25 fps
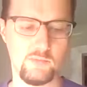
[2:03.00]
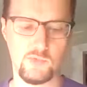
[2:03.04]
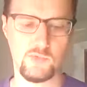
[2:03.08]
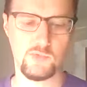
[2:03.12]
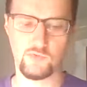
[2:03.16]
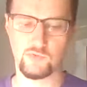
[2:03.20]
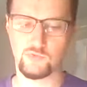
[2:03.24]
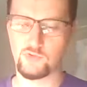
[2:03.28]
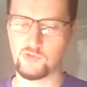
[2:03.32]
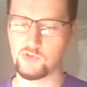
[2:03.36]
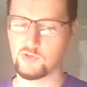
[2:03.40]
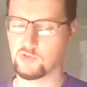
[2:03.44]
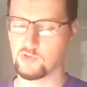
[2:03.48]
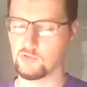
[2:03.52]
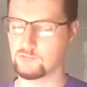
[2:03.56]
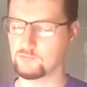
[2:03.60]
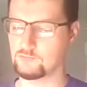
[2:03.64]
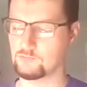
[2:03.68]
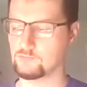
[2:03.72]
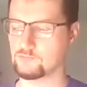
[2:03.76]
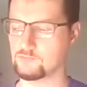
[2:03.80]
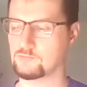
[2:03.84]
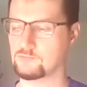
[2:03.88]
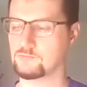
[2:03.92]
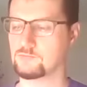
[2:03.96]
using
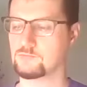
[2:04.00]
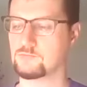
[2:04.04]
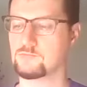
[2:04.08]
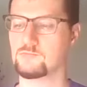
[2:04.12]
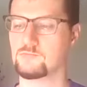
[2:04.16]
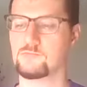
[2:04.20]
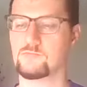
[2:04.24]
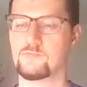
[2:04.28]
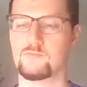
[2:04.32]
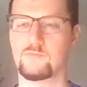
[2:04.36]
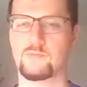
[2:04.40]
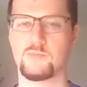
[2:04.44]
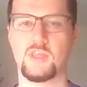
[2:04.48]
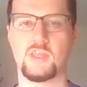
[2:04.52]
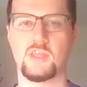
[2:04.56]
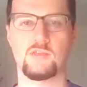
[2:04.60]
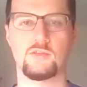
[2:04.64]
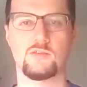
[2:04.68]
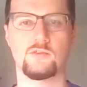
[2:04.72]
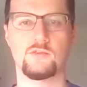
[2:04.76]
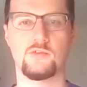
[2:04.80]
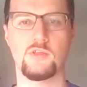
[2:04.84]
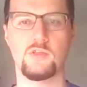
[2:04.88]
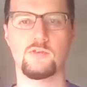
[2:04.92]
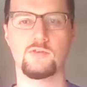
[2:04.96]

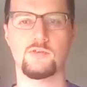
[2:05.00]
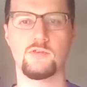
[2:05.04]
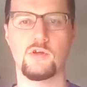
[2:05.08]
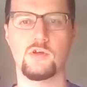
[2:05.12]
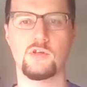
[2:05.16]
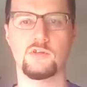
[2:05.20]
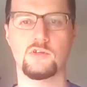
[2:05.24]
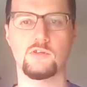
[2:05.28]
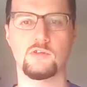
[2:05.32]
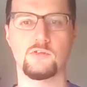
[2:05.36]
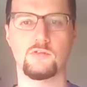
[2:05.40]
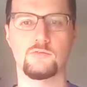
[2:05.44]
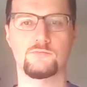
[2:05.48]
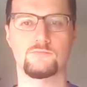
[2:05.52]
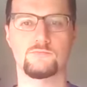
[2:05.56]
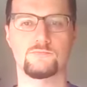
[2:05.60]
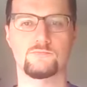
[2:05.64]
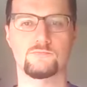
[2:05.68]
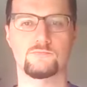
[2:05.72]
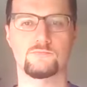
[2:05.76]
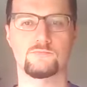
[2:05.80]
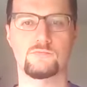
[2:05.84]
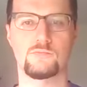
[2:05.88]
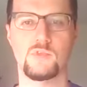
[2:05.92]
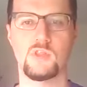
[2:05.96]
sea salt,
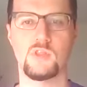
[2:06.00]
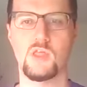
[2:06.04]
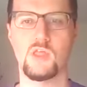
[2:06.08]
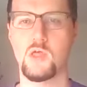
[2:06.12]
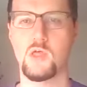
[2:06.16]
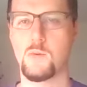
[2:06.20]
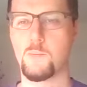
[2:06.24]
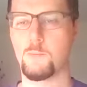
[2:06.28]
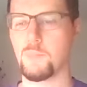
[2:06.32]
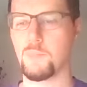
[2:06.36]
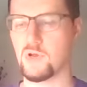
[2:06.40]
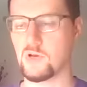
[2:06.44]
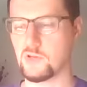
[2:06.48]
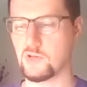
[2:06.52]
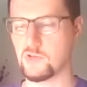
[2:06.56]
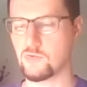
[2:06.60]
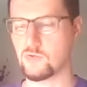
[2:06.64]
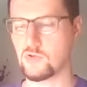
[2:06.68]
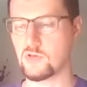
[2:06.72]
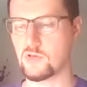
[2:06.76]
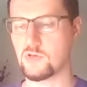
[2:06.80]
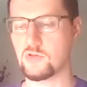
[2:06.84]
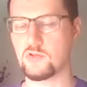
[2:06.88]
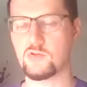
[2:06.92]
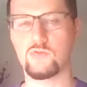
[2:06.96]
but you
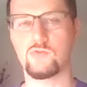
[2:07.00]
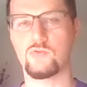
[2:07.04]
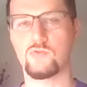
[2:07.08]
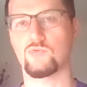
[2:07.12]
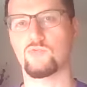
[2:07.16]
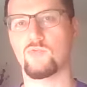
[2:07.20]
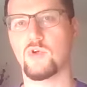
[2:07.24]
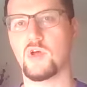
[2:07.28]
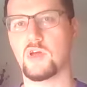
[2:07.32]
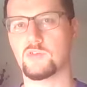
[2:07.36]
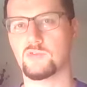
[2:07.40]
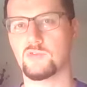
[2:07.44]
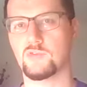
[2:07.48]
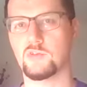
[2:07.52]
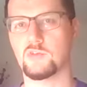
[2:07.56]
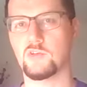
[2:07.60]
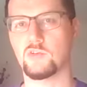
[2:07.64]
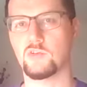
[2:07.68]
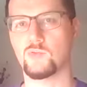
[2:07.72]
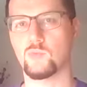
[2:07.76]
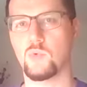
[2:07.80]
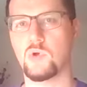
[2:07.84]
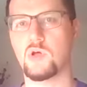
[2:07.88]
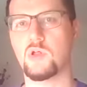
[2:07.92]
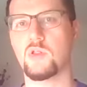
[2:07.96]
can use rock salt
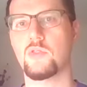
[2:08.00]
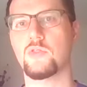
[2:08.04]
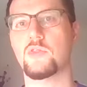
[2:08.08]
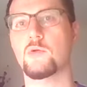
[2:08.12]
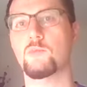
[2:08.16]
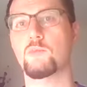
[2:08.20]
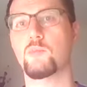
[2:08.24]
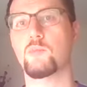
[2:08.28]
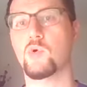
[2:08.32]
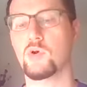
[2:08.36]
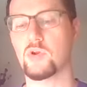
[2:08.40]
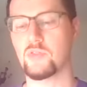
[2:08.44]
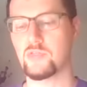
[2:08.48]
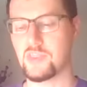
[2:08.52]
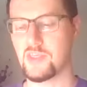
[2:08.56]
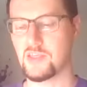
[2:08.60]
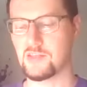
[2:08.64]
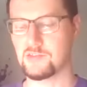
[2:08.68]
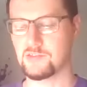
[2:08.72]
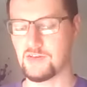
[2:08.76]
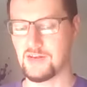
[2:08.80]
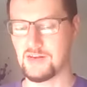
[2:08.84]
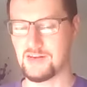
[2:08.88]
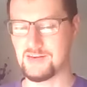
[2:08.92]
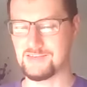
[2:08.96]
as well. The important thing
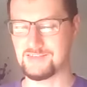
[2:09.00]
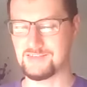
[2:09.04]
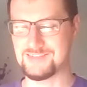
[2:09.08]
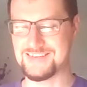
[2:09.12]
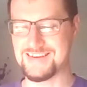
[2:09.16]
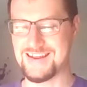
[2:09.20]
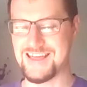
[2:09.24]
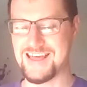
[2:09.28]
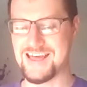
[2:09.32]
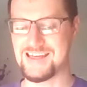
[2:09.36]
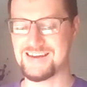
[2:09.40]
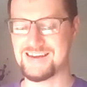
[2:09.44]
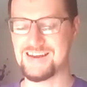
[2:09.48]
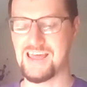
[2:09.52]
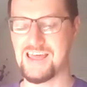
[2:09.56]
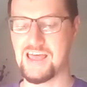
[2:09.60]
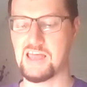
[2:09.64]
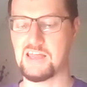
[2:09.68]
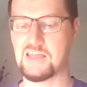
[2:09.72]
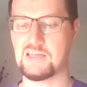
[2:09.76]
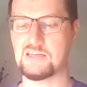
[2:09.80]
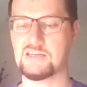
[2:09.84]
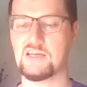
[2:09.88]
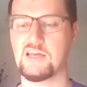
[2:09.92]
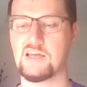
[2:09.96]
is that it is
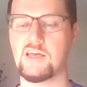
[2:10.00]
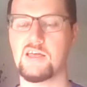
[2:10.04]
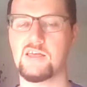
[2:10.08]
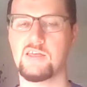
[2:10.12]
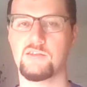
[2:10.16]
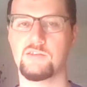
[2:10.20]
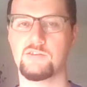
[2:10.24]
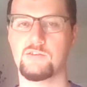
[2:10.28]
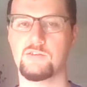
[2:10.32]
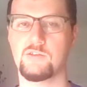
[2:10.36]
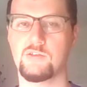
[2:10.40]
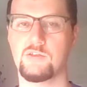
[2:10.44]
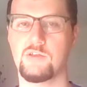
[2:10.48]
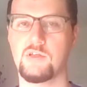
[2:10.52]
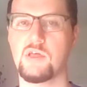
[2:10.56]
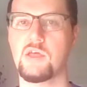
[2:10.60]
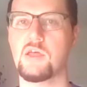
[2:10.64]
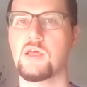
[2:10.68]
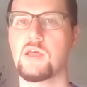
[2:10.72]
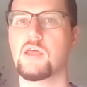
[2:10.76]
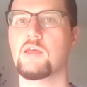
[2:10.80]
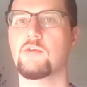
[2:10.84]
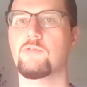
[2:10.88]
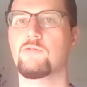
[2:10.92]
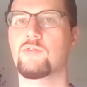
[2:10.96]
non-iodized.
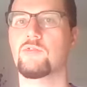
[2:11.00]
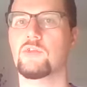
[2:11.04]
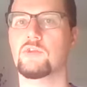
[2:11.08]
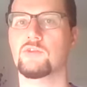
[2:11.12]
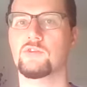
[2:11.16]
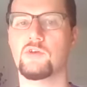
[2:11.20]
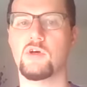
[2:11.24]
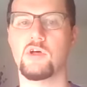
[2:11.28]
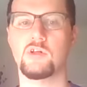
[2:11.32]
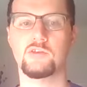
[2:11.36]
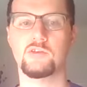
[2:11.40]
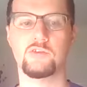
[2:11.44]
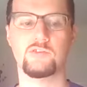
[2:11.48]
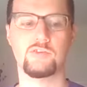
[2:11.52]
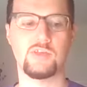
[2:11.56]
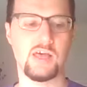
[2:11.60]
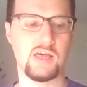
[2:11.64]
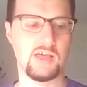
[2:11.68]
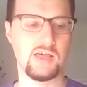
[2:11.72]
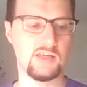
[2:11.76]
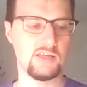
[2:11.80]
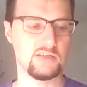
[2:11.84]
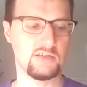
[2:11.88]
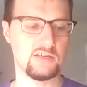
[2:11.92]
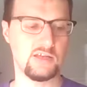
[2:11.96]
If the salt is
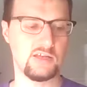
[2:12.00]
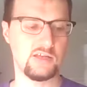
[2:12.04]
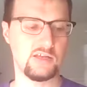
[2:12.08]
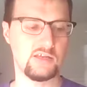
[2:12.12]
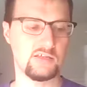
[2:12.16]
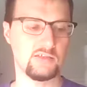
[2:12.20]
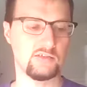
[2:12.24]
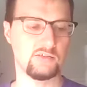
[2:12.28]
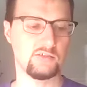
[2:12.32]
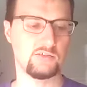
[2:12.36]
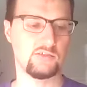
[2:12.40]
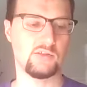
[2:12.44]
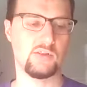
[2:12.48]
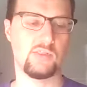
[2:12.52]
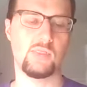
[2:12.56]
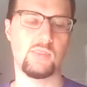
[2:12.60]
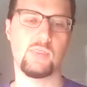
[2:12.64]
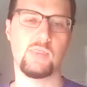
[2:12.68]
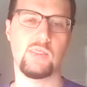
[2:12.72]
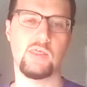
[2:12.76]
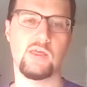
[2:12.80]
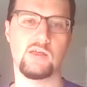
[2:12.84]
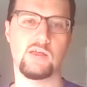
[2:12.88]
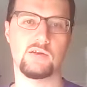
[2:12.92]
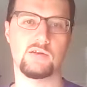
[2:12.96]
iodized,
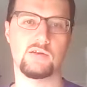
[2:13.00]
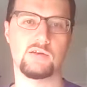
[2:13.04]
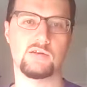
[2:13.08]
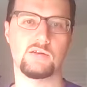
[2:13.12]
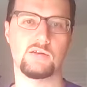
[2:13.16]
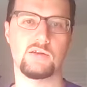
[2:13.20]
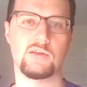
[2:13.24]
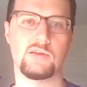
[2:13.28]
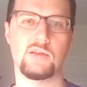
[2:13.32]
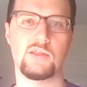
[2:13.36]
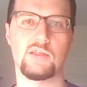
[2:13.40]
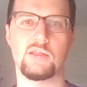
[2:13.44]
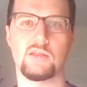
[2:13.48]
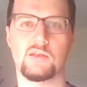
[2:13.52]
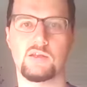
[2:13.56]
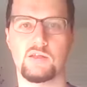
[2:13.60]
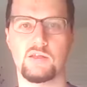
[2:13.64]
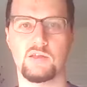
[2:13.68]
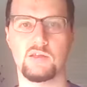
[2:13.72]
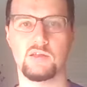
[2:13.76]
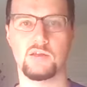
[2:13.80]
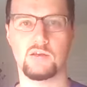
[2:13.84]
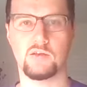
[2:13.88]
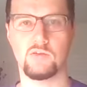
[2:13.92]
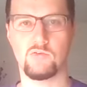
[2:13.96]
then it
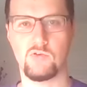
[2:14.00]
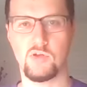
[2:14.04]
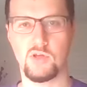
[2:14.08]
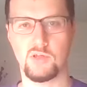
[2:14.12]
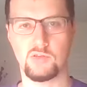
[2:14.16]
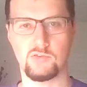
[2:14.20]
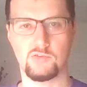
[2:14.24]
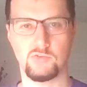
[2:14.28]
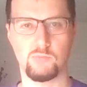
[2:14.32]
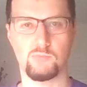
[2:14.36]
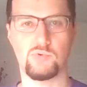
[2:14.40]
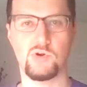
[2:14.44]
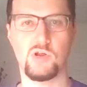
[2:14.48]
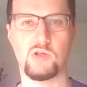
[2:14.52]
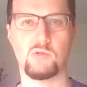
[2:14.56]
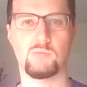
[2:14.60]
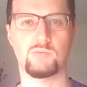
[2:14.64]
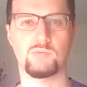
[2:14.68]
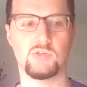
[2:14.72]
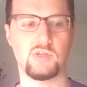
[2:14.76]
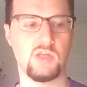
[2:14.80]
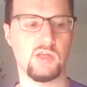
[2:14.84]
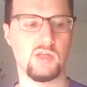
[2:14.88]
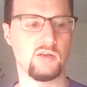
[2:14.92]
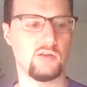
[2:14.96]
can create some
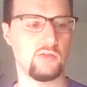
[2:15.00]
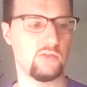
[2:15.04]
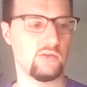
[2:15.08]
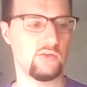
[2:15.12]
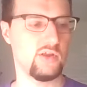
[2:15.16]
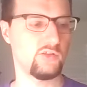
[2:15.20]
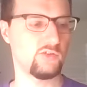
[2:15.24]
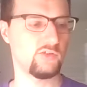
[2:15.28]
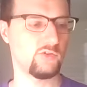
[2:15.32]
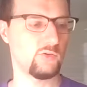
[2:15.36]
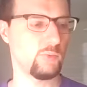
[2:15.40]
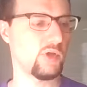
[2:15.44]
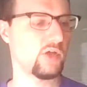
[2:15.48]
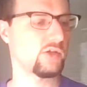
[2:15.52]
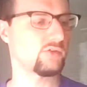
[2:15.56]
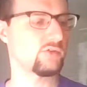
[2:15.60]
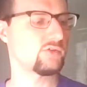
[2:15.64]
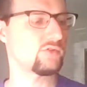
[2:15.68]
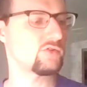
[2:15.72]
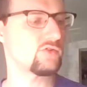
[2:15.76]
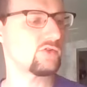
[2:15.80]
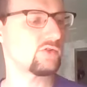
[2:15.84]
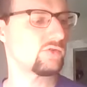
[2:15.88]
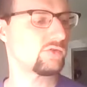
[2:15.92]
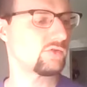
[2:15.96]
problems again in the nasal
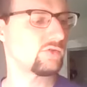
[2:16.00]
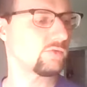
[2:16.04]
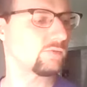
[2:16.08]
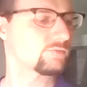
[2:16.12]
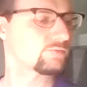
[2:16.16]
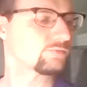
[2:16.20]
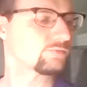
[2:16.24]
passages.